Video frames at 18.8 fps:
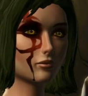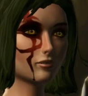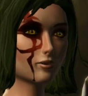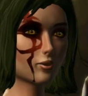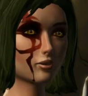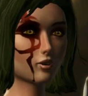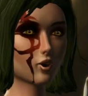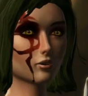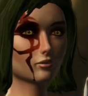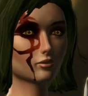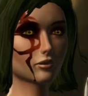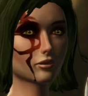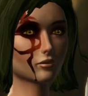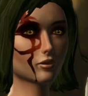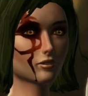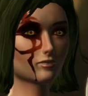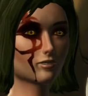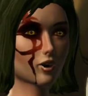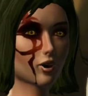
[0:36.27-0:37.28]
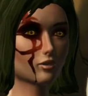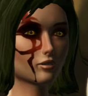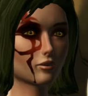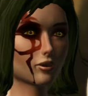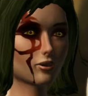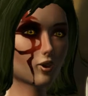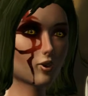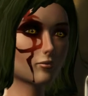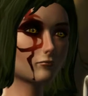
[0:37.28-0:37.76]
If we succeed at
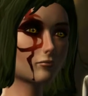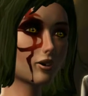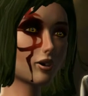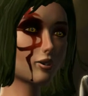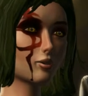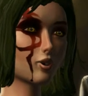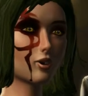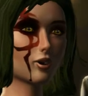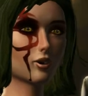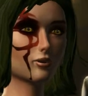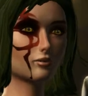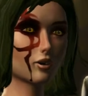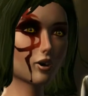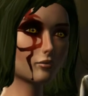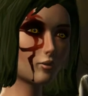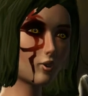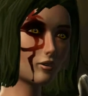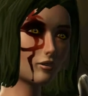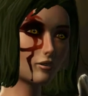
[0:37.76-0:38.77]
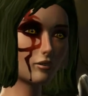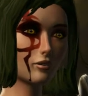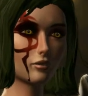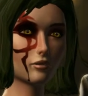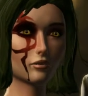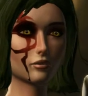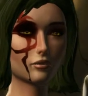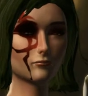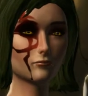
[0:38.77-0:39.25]
fostering a rebellion on Zakuul,
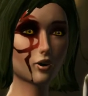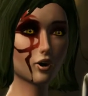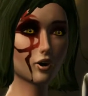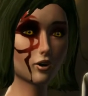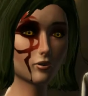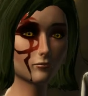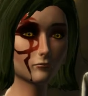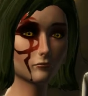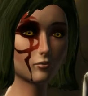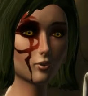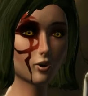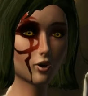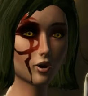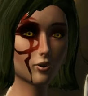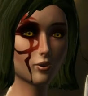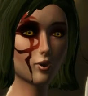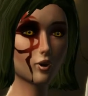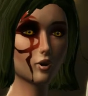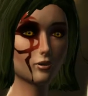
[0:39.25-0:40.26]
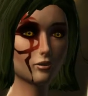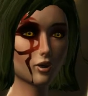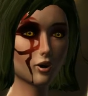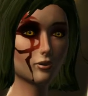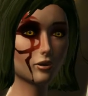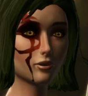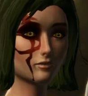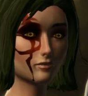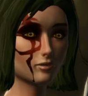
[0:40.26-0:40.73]
it may hamper Arcann
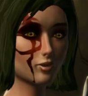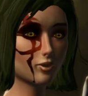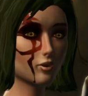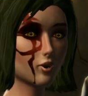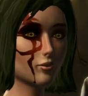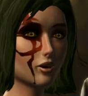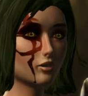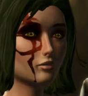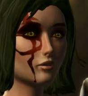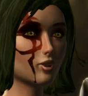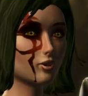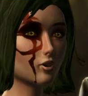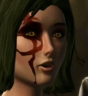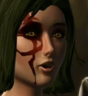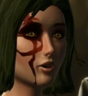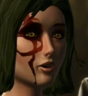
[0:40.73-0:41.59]
long enough for the rest of the